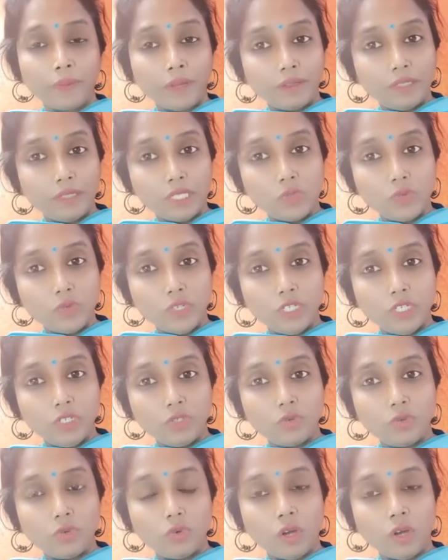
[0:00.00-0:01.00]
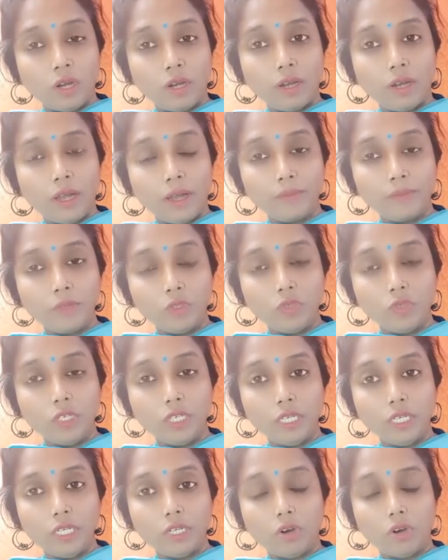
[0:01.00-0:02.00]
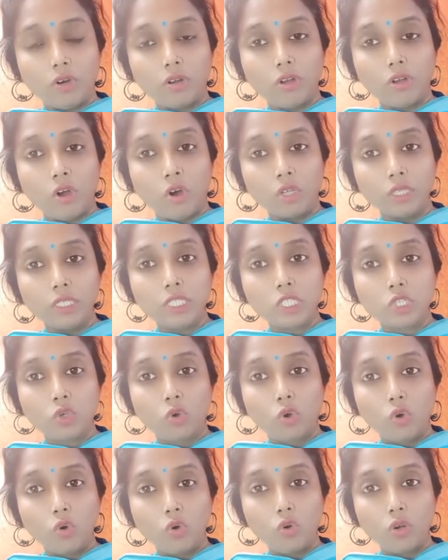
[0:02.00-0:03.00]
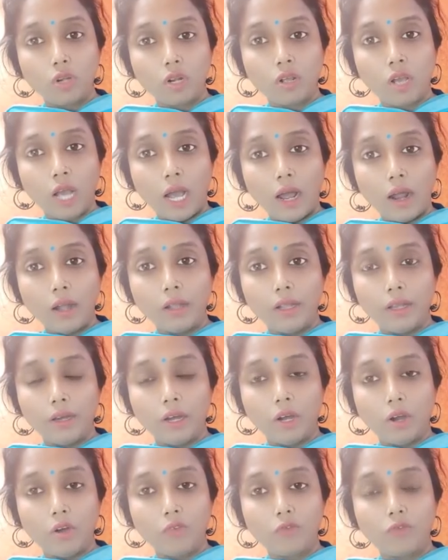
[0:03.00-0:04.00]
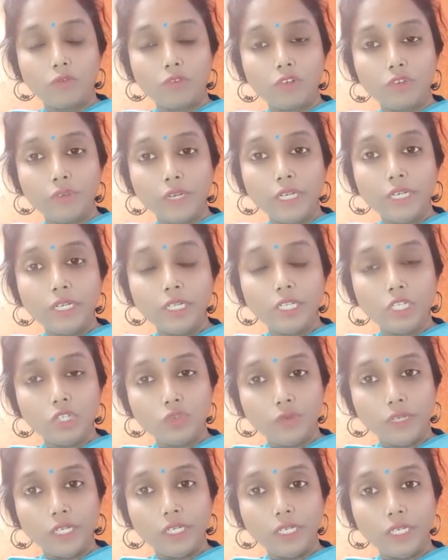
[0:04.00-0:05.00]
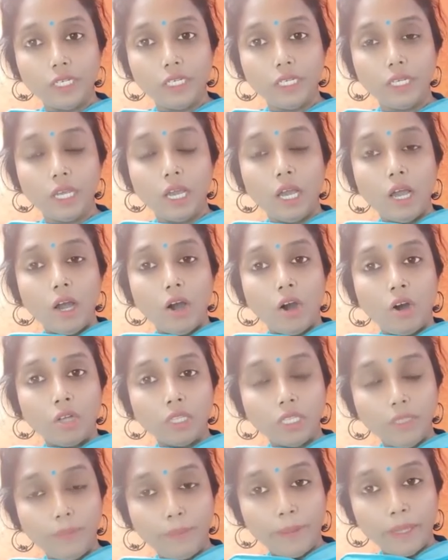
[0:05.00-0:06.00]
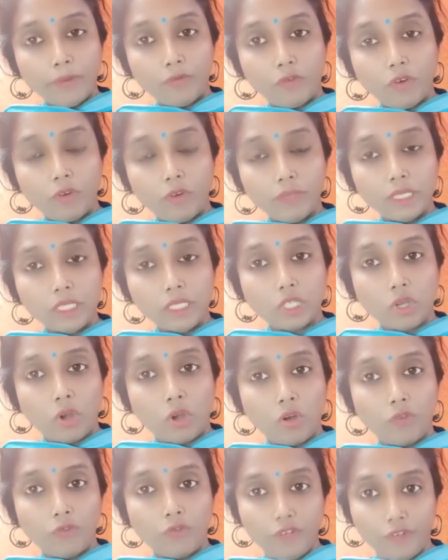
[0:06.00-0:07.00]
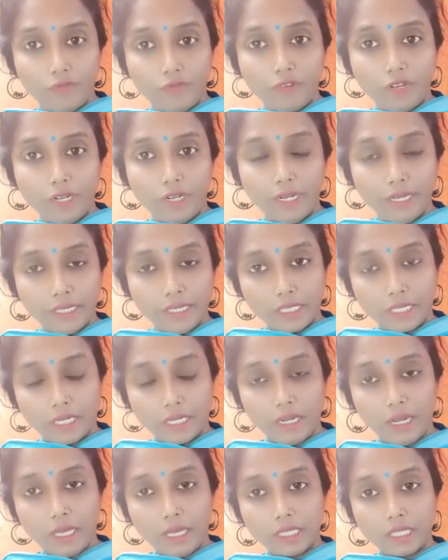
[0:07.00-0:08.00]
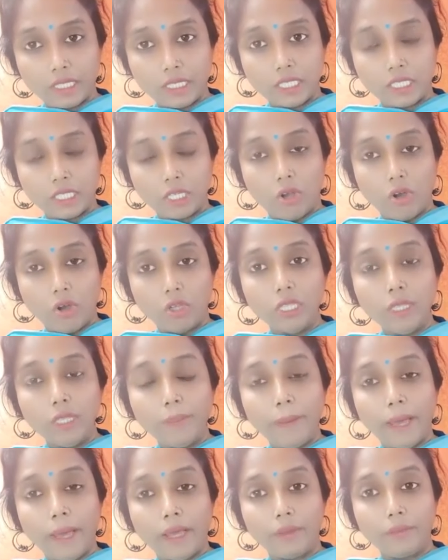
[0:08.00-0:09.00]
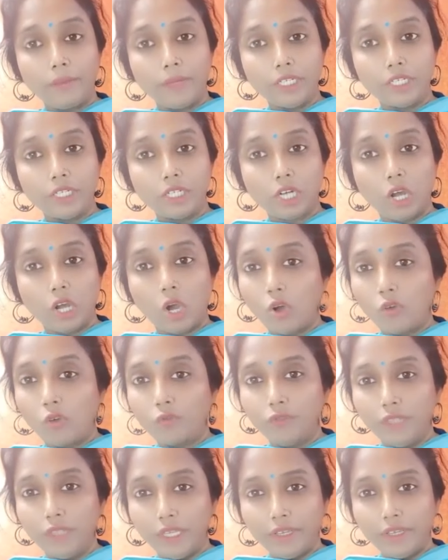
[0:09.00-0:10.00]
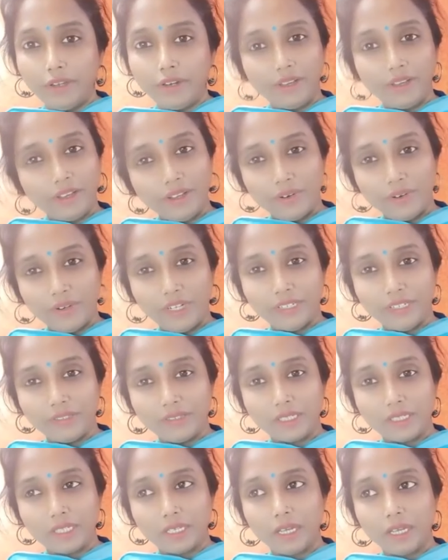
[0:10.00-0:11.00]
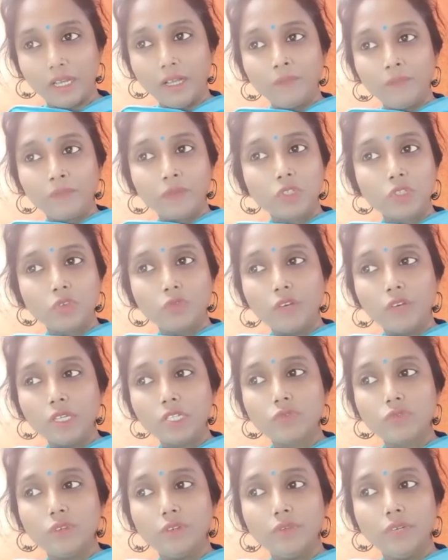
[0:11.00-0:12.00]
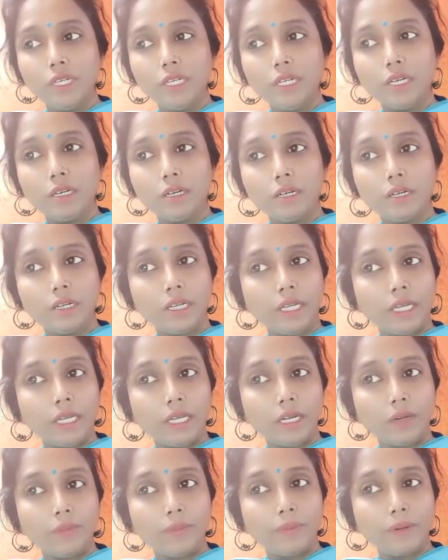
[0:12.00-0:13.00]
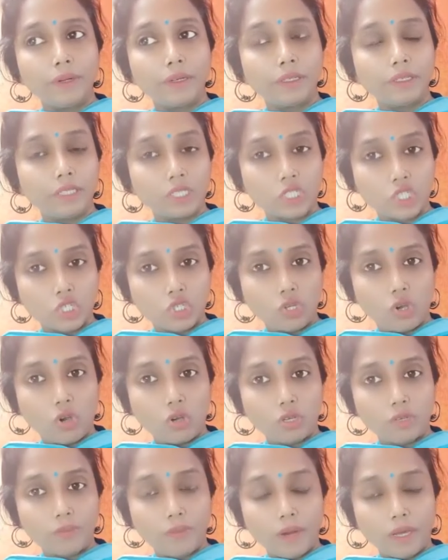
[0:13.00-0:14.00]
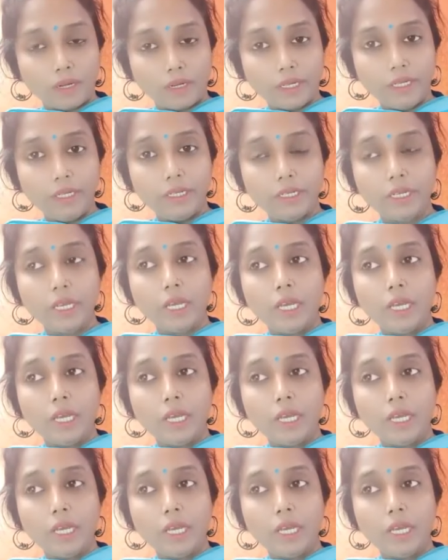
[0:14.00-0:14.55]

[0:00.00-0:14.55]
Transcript: this video I'm doing it on the scorecard of 2020 on the performance of different asset classes on the parameter of their returns. So first we will take up the stock market.